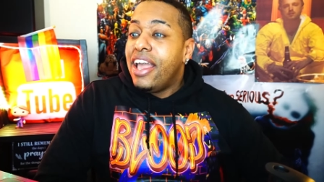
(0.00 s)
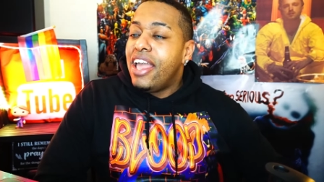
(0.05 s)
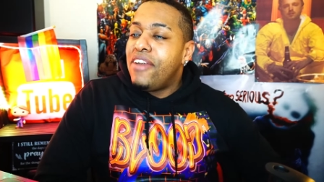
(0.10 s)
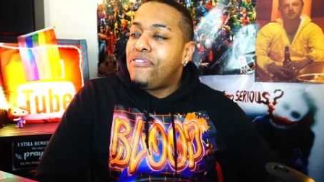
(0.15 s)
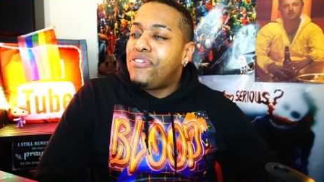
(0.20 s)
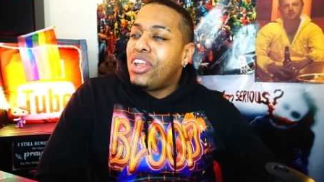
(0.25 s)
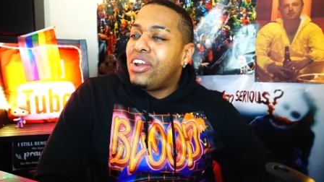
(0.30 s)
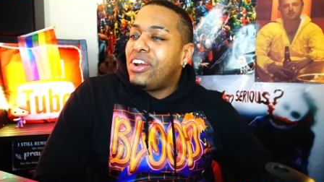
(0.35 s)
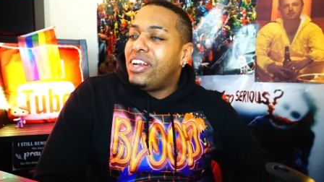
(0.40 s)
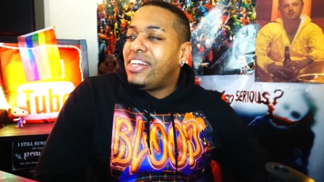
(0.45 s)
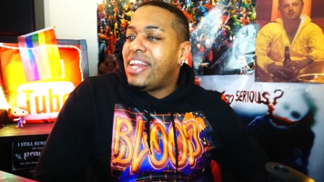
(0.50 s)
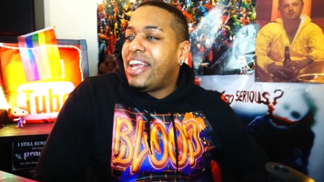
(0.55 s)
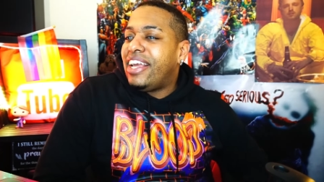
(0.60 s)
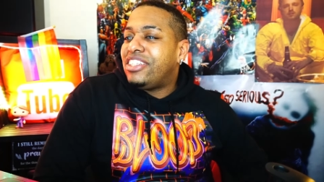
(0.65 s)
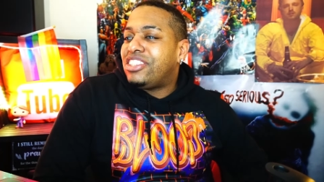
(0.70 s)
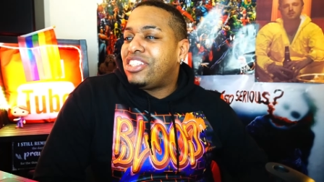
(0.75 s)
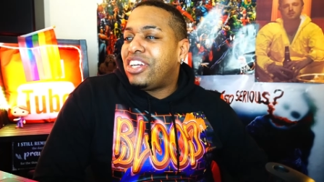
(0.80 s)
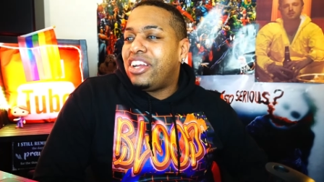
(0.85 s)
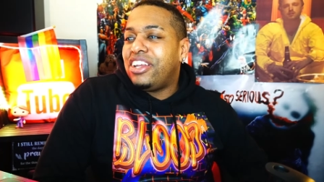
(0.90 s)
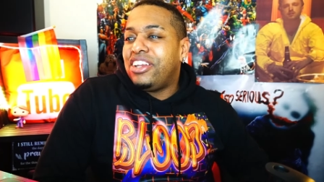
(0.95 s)
If you're in
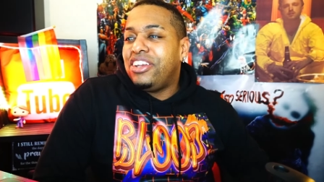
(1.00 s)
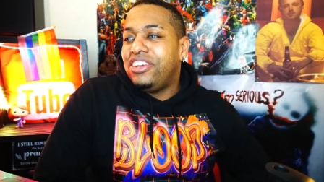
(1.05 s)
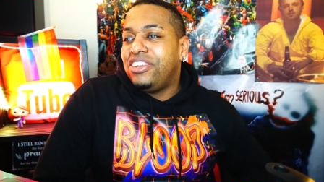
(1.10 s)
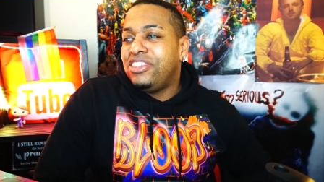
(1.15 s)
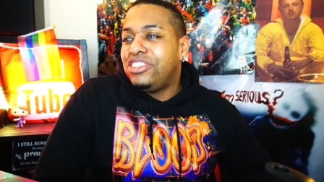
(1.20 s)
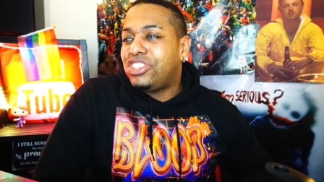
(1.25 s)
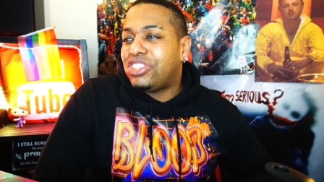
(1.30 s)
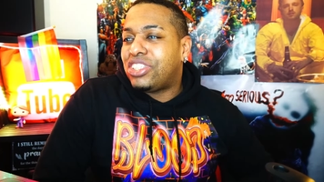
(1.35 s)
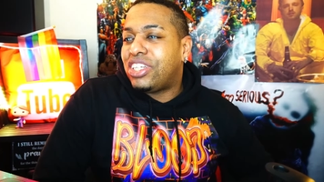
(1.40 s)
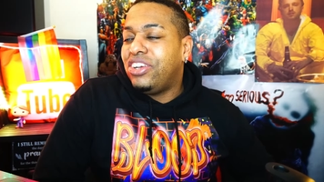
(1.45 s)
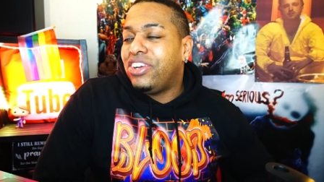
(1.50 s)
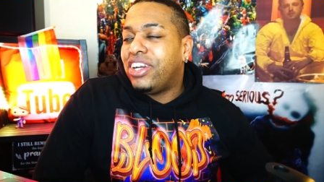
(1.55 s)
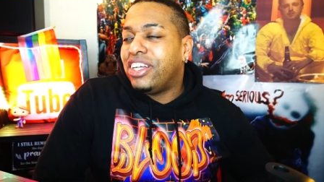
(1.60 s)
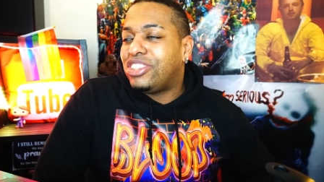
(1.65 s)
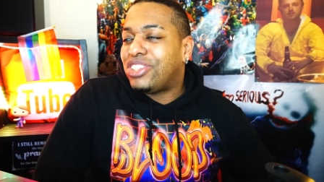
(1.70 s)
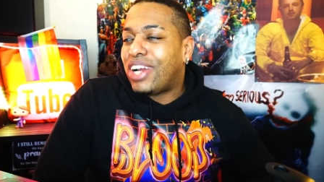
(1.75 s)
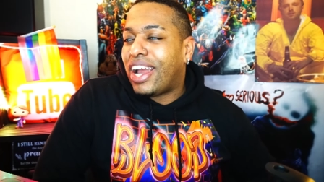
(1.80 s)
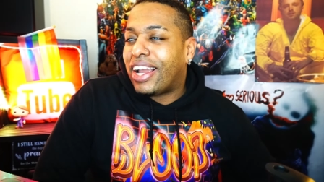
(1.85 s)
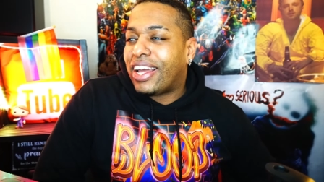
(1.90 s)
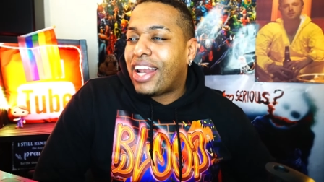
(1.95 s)
danger, you
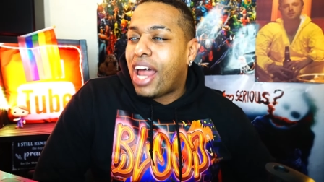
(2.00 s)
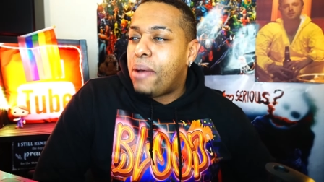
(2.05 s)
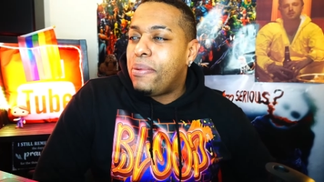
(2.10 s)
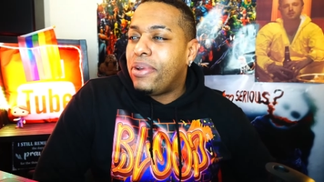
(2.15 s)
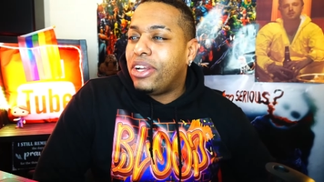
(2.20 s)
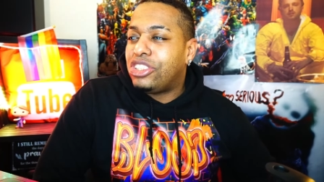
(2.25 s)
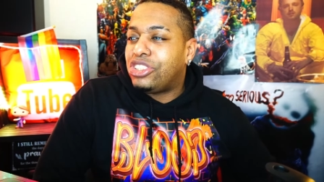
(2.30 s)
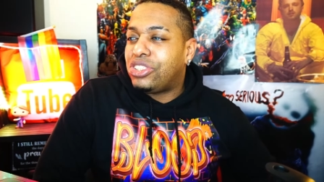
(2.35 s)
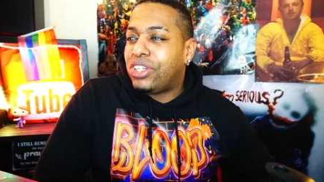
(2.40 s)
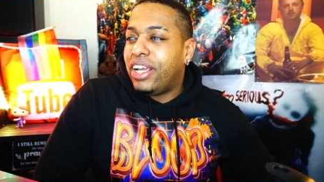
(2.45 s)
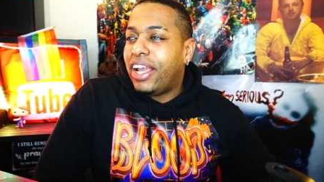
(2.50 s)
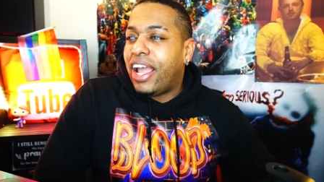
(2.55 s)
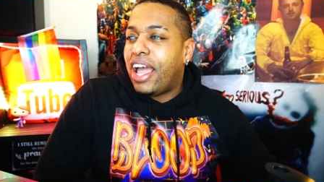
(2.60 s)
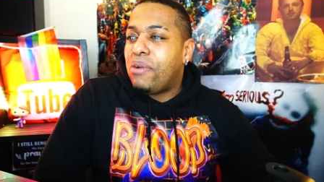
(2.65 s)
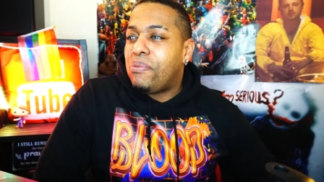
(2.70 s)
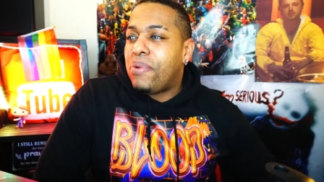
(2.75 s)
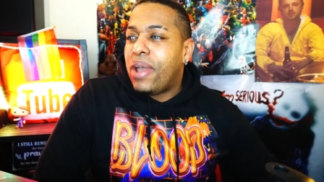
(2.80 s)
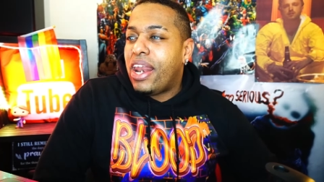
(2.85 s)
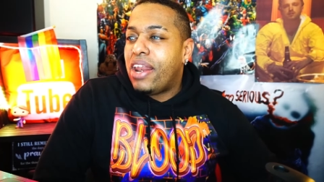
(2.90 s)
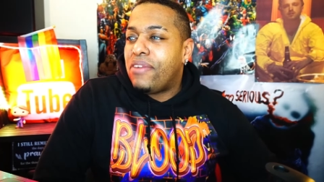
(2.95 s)
could try climbing a tree
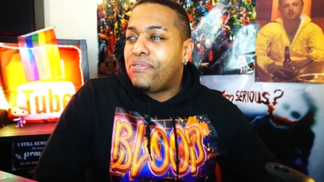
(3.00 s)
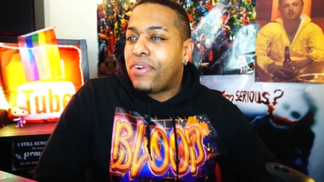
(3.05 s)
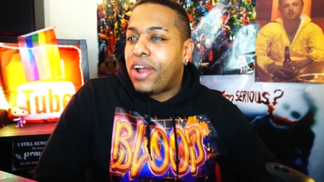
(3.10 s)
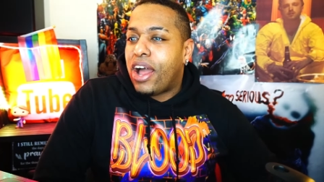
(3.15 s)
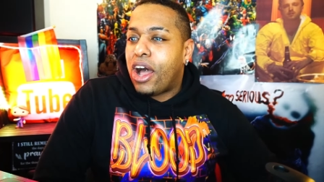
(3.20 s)
and waiting for